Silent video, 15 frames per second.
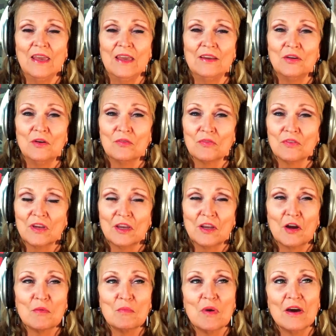And don't forget
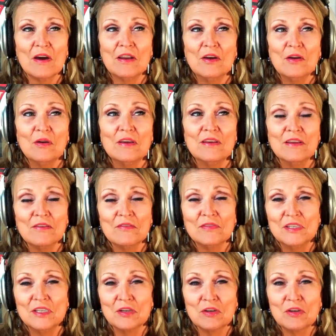our motto: enough
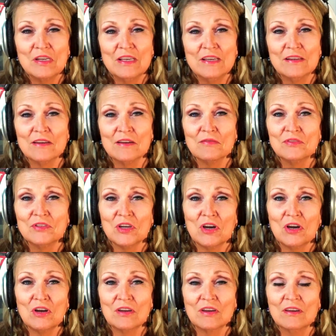tyranny, enough
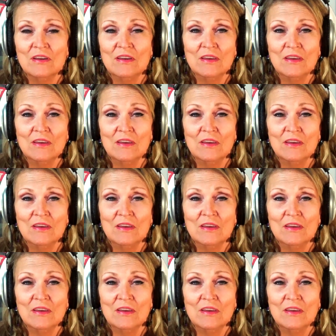talk.